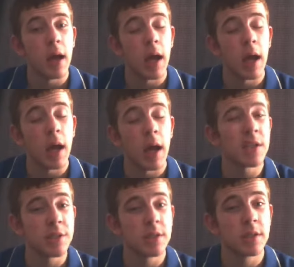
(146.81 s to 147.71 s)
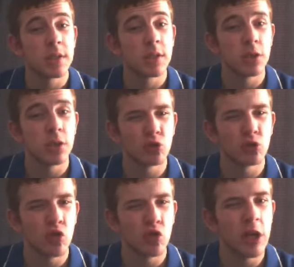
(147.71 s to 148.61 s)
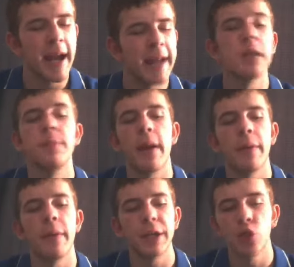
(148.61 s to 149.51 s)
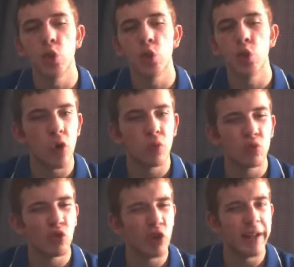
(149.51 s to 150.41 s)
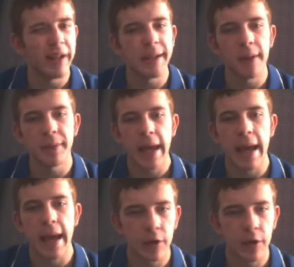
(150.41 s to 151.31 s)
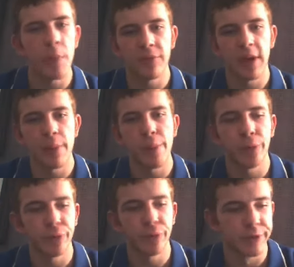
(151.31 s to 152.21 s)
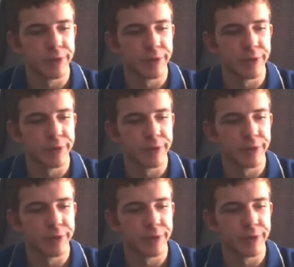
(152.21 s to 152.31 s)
unless you're really anal about it, you're not really going to be able to get combi flamer models